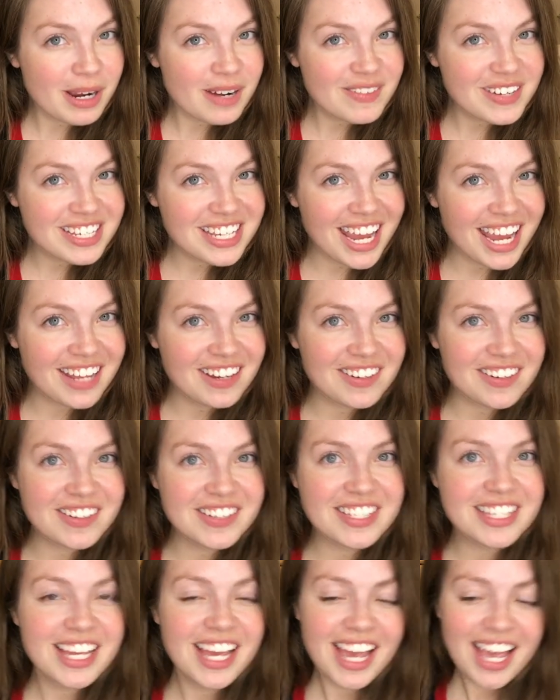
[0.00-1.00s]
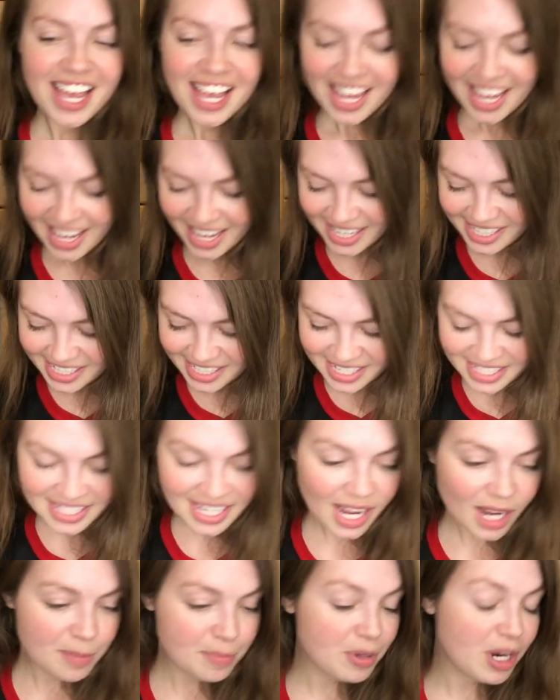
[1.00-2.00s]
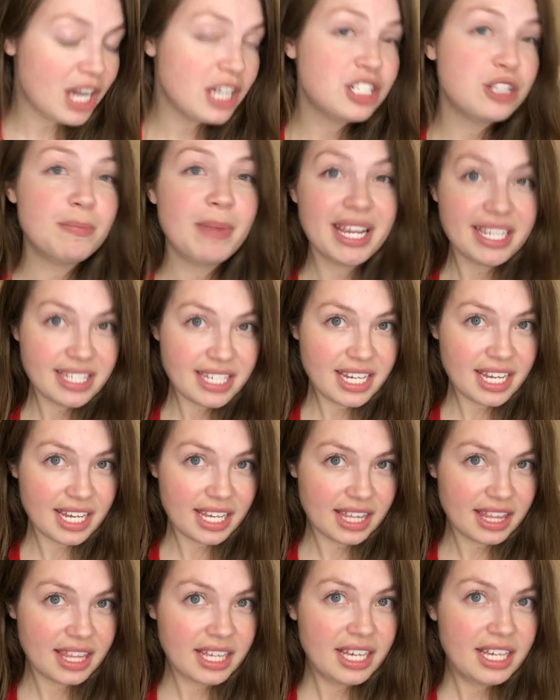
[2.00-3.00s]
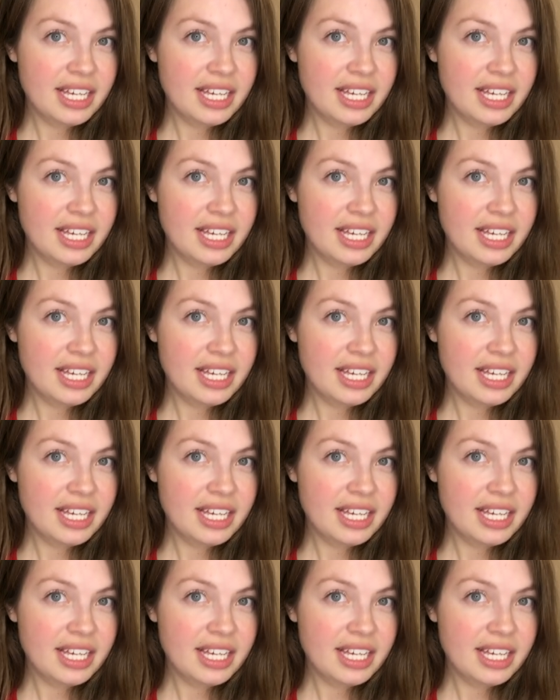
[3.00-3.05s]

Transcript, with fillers: retainers, and I brush my teeth.